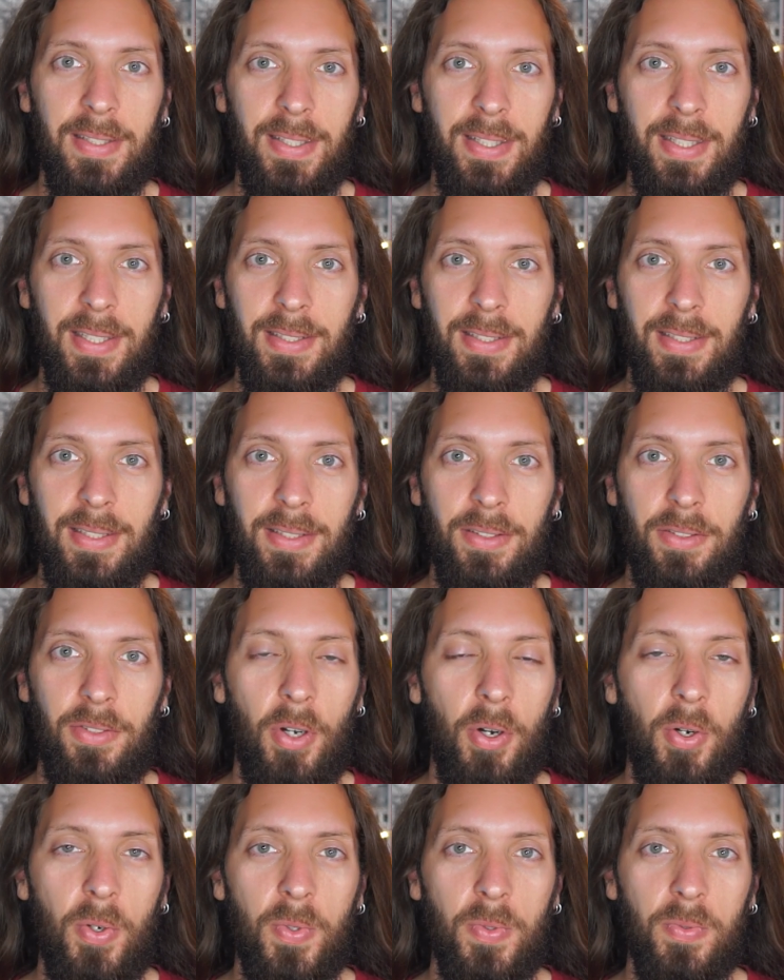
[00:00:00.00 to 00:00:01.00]
in the
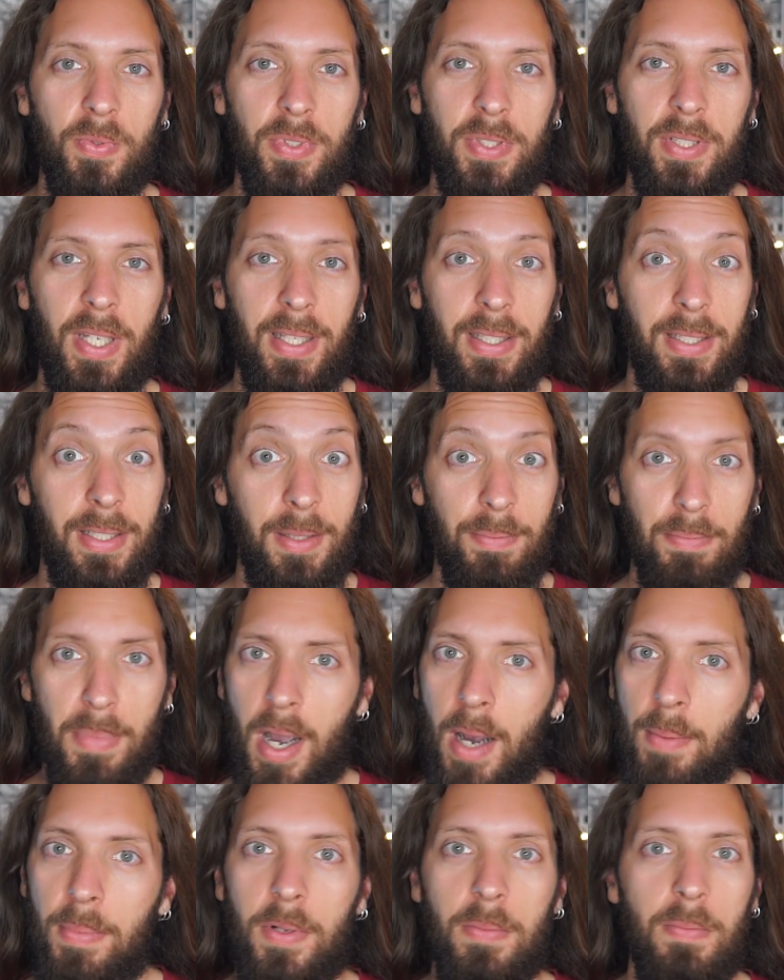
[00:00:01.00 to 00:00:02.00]
tones and the
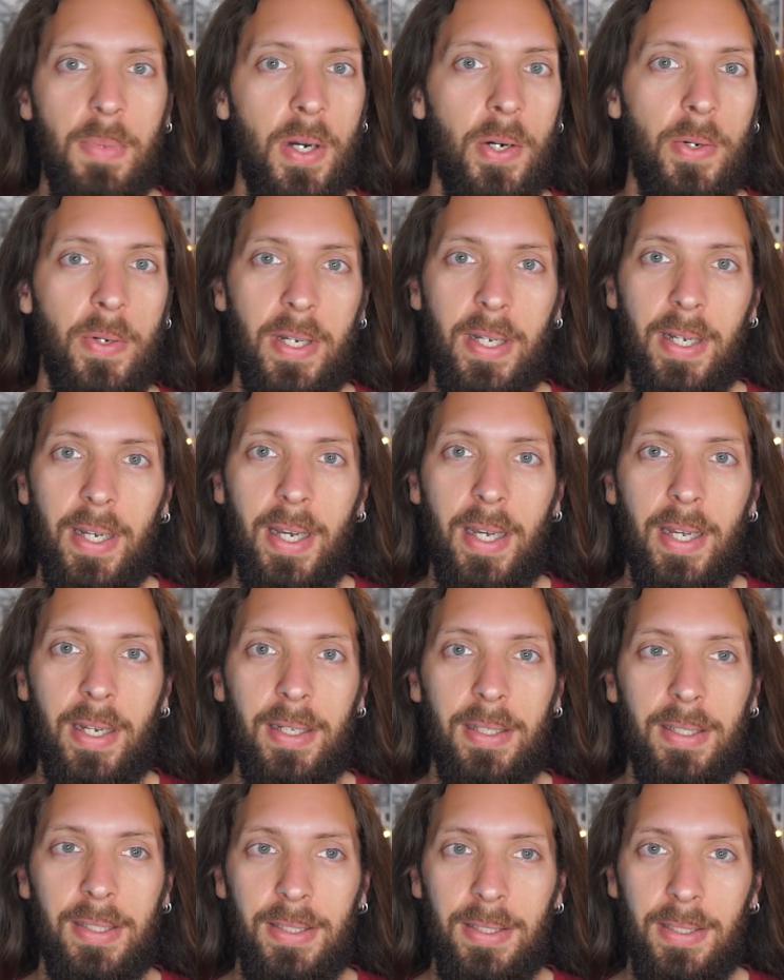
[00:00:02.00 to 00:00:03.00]
bubble bokeh
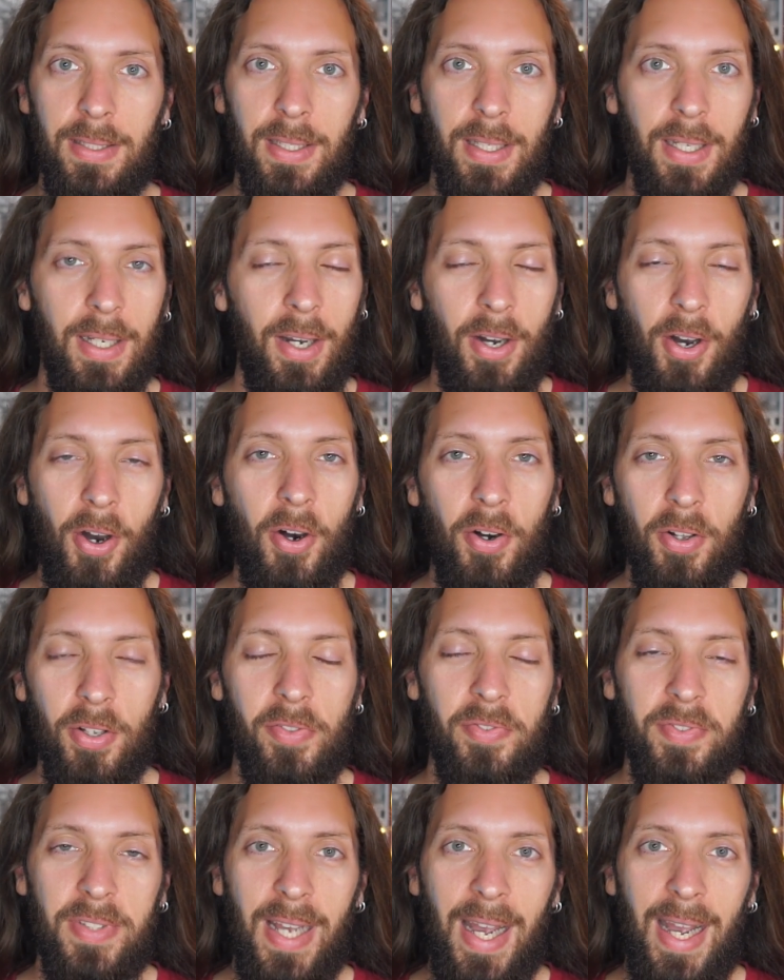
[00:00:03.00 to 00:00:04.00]
and all
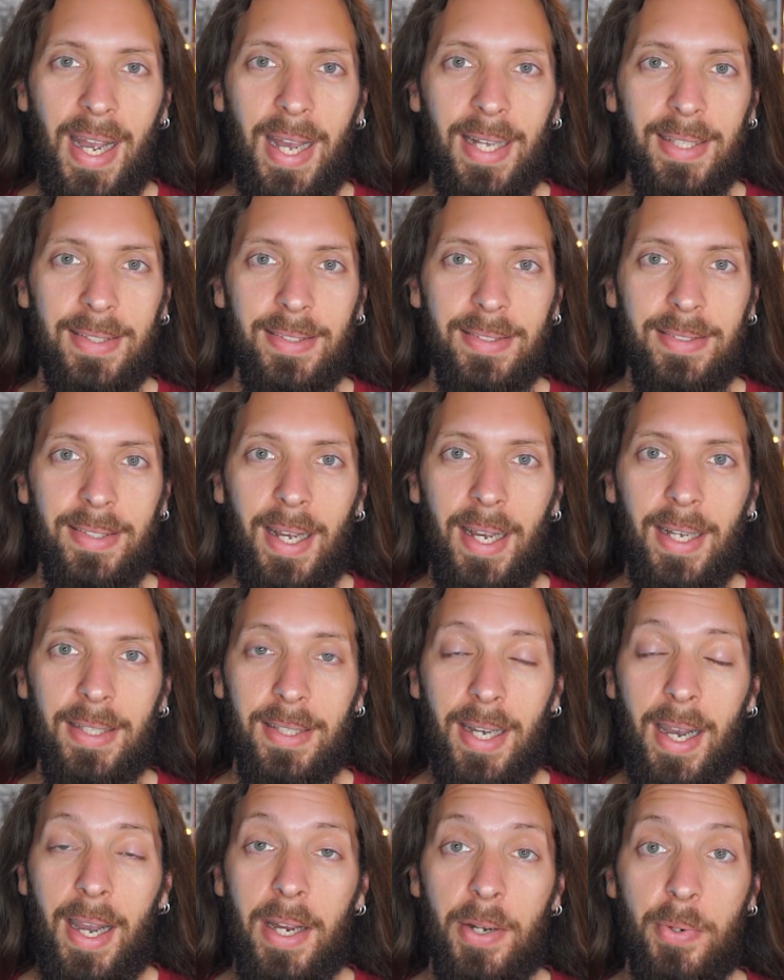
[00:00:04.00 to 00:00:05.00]
of that
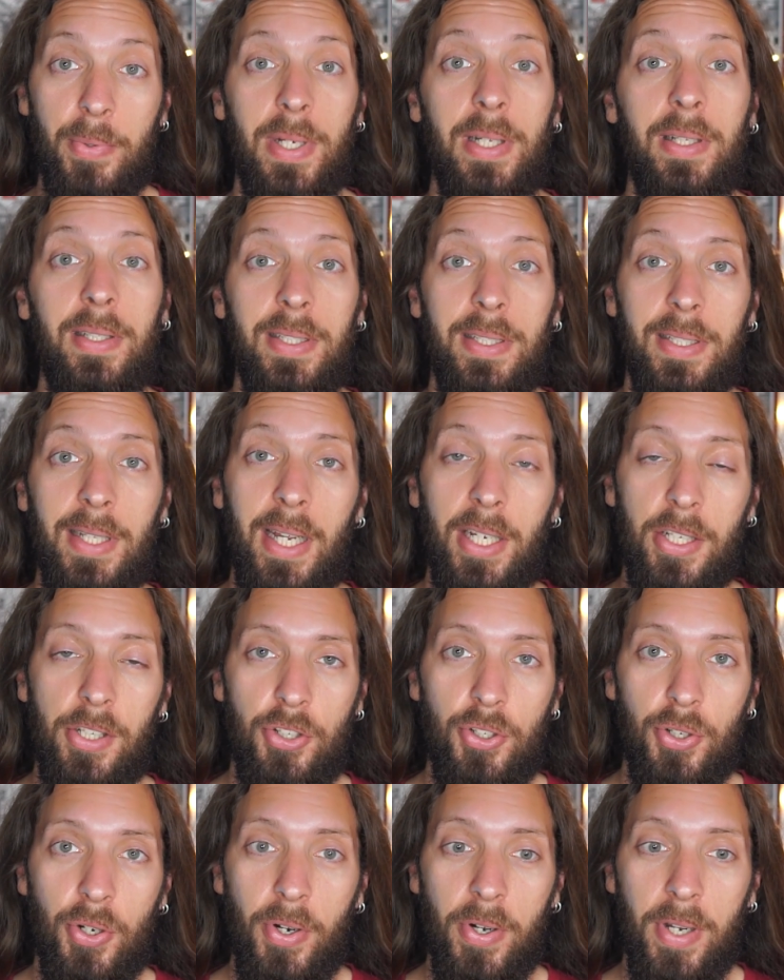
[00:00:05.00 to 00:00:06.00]
I really
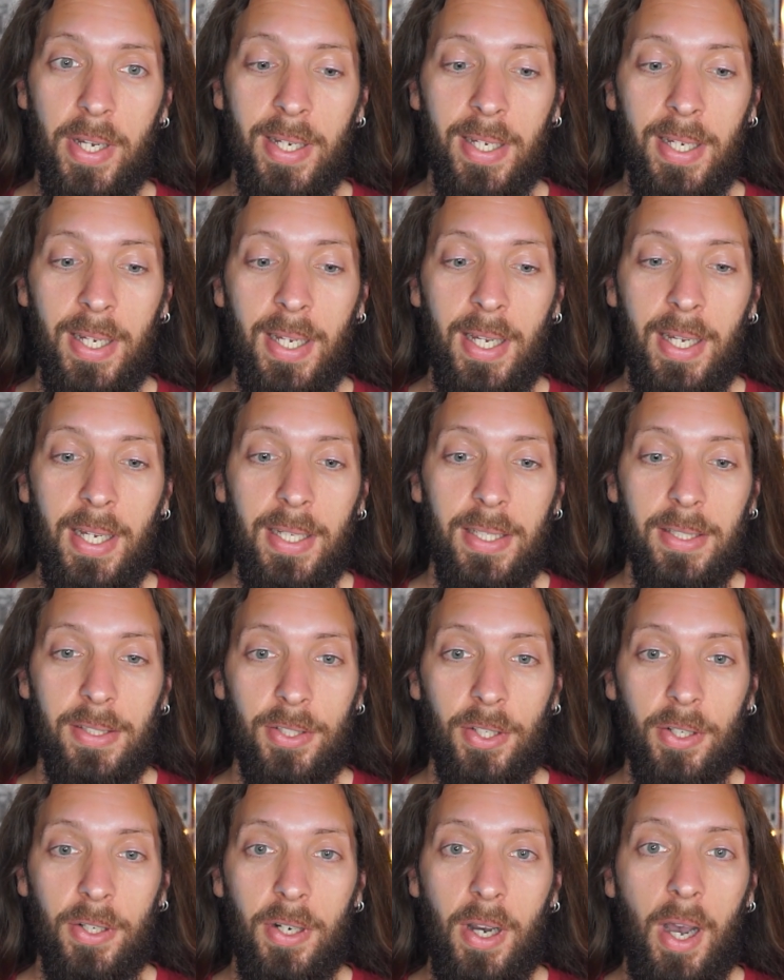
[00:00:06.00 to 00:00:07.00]
enjoy.
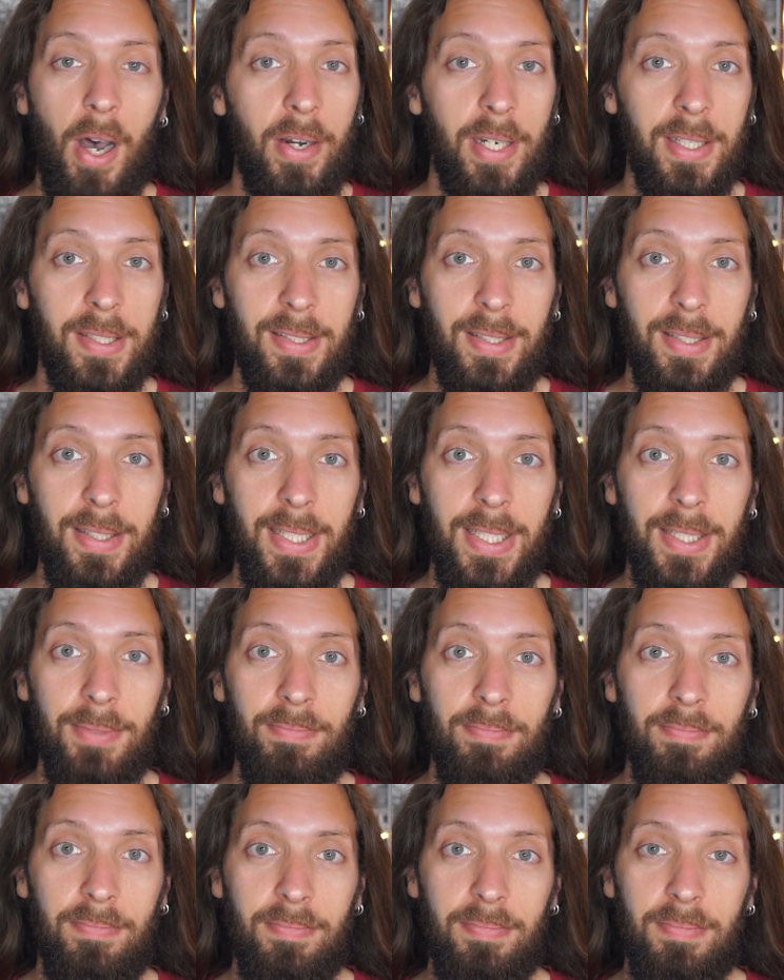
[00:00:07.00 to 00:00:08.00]
So honestly,
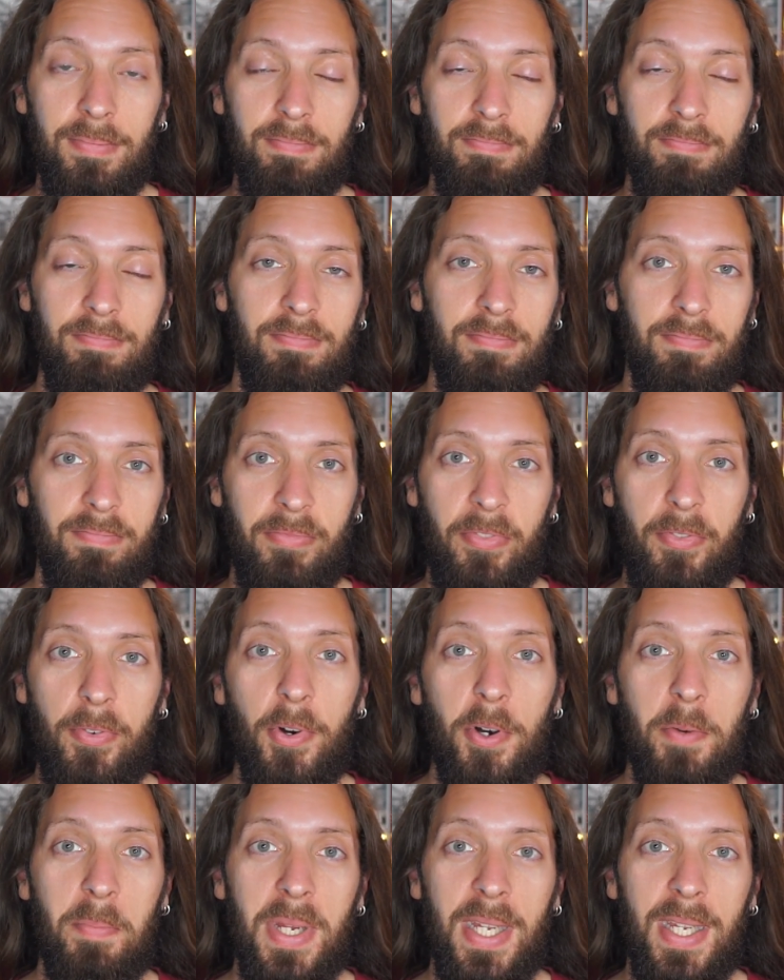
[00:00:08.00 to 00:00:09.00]

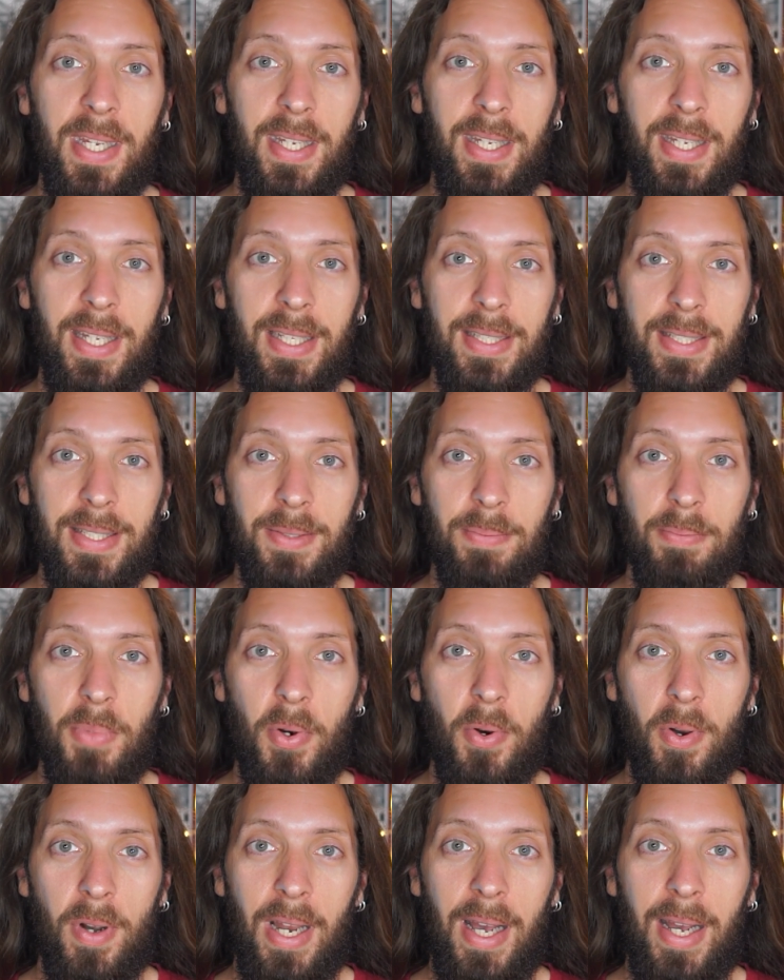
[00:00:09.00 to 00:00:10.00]
for me, it's
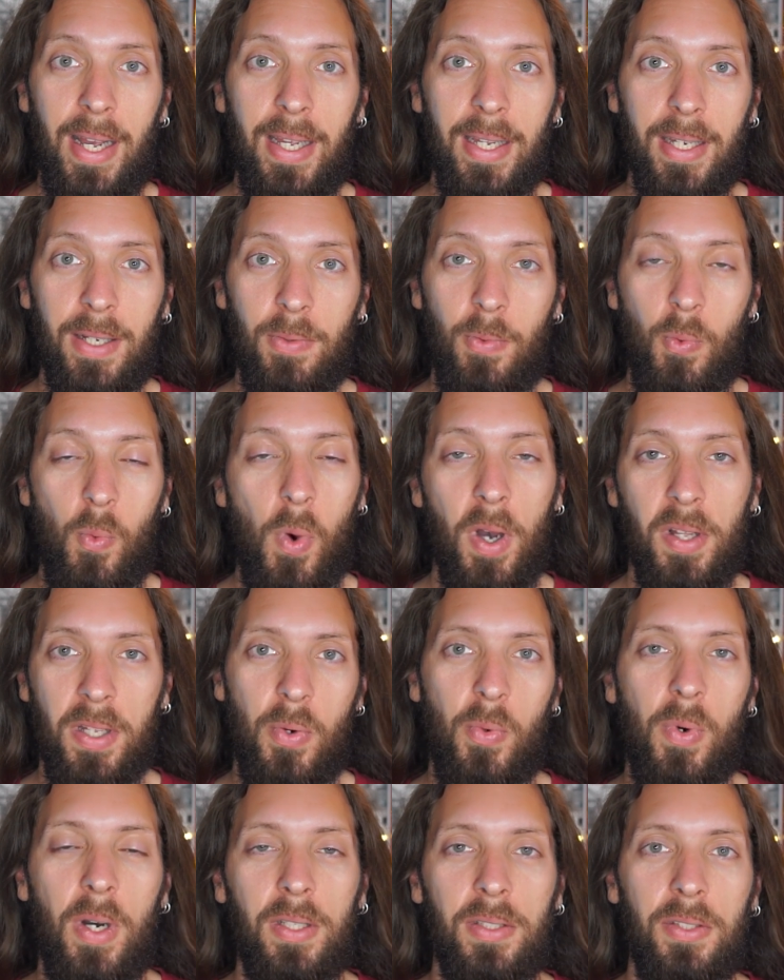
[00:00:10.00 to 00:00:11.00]
more like what I
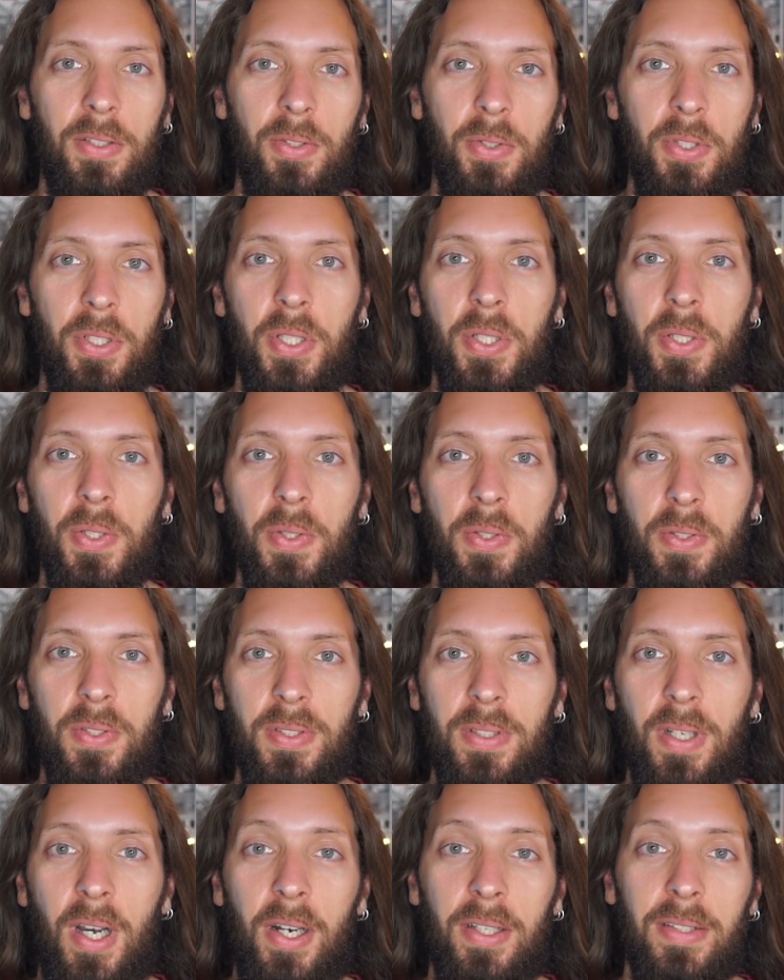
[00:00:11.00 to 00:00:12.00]
want to use
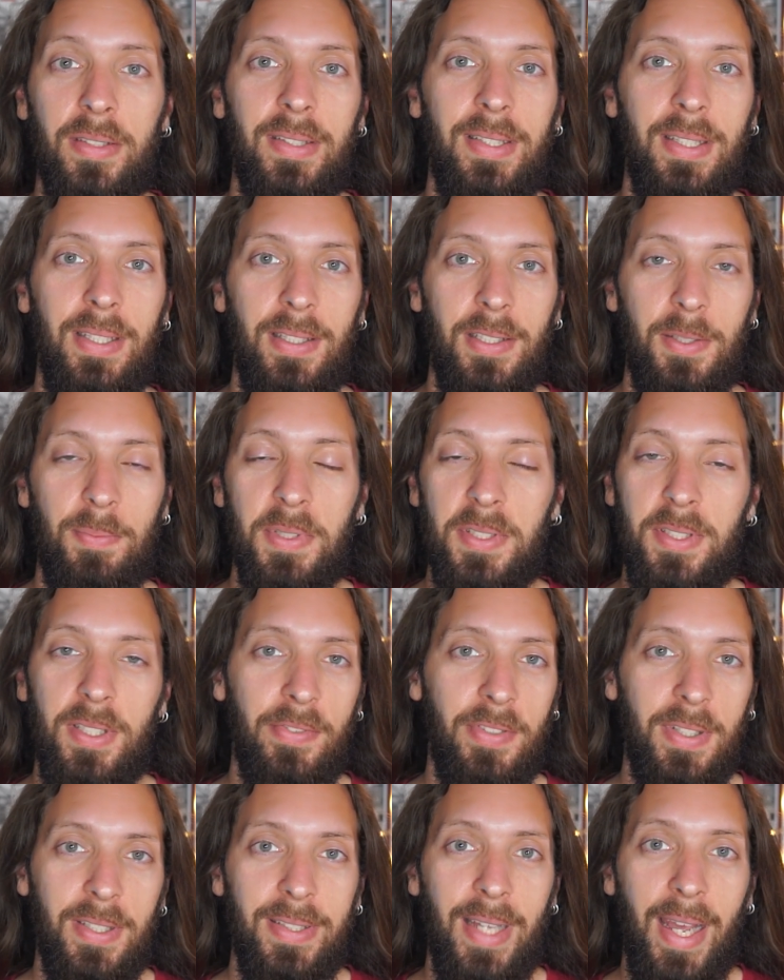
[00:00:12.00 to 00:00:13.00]
on the
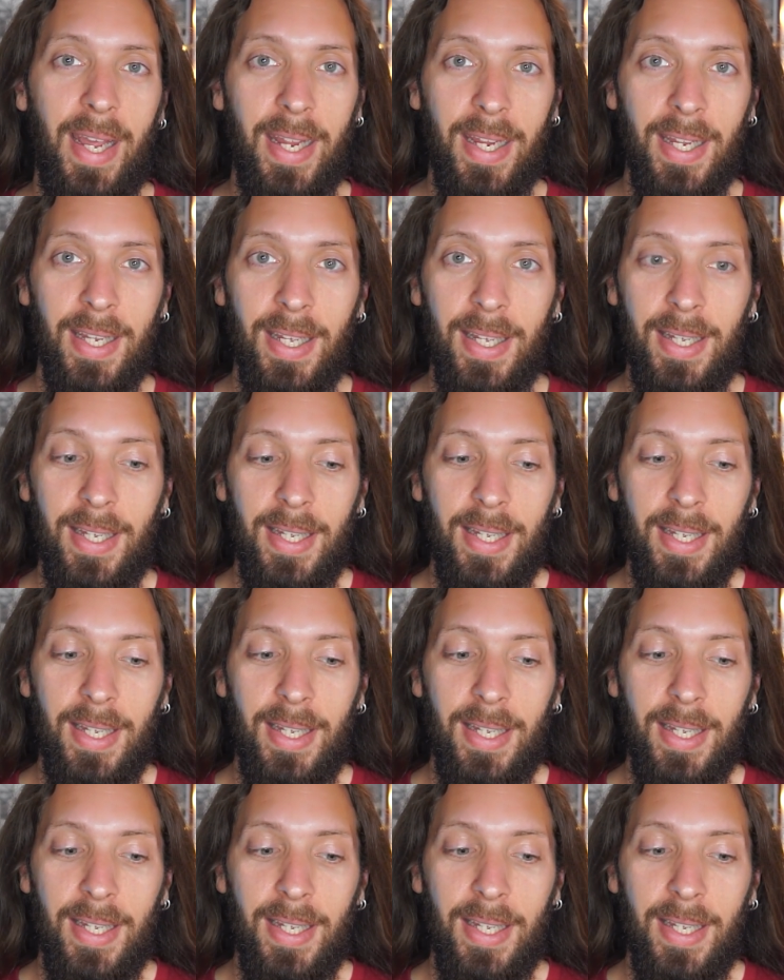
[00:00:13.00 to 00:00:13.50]
specific day.